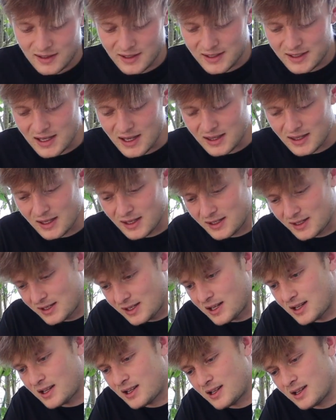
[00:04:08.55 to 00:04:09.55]
Let's get
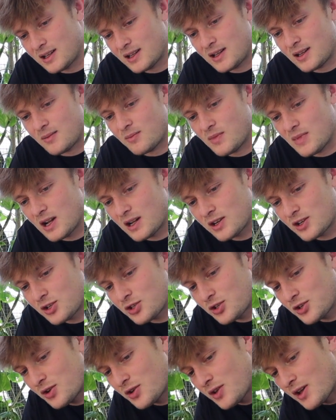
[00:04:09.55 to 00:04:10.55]
this I'm not gonna
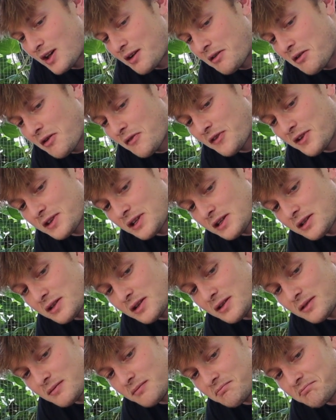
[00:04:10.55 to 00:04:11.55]
show you, I don't know if it says it
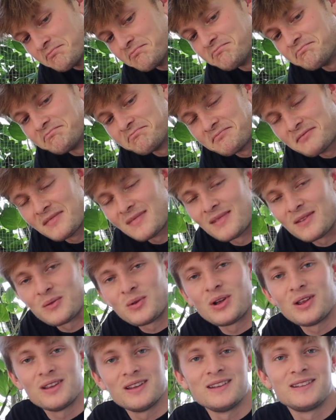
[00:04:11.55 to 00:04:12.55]
on, mm,
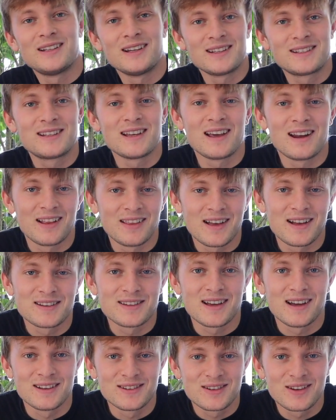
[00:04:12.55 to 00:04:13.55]
well, it does say it on that
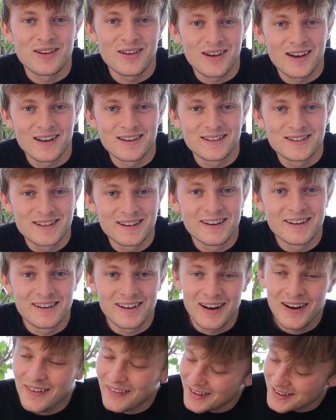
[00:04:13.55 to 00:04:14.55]
side, so you guys do
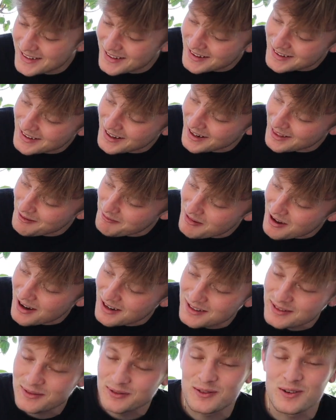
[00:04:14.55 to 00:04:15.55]
know what's inside of the
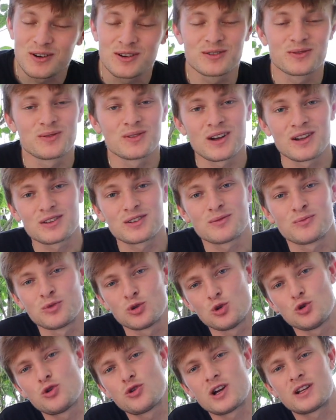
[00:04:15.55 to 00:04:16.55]
box. Of course, we got some
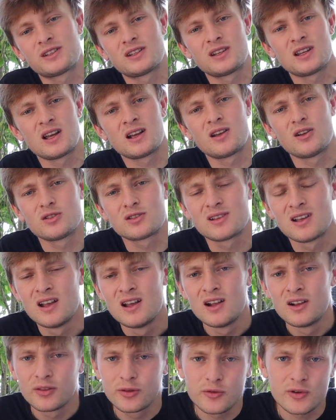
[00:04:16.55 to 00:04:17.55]
new crested geckos,
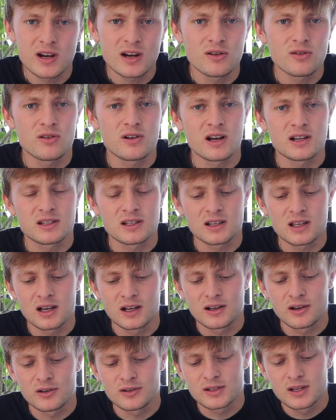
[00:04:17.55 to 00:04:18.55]
three new crested
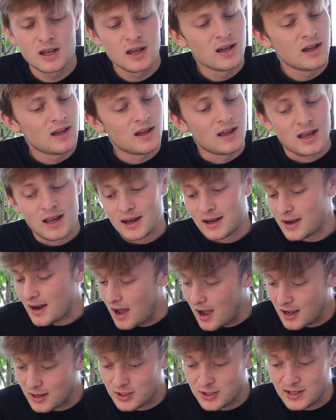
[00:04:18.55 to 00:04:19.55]
geckos,
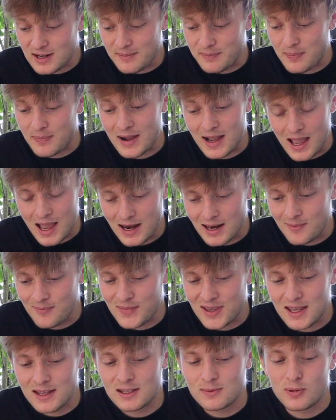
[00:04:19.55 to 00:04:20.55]
not cheap by any
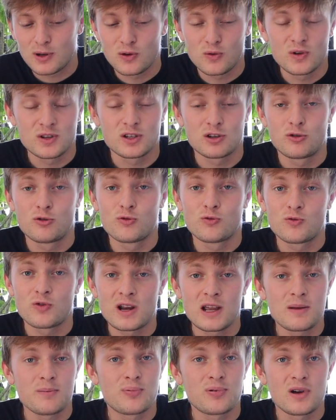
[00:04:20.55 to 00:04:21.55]
means, but it was a
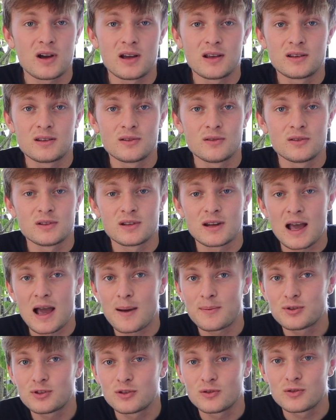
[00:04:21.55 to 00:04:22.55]
great price. It was an
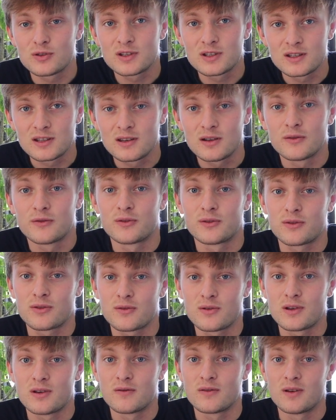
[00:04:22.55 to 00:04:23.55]
absolute steal for
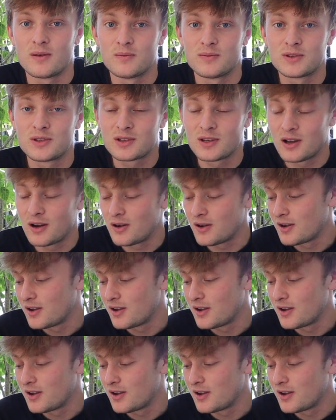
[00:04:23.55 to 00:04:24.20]
three of them. So,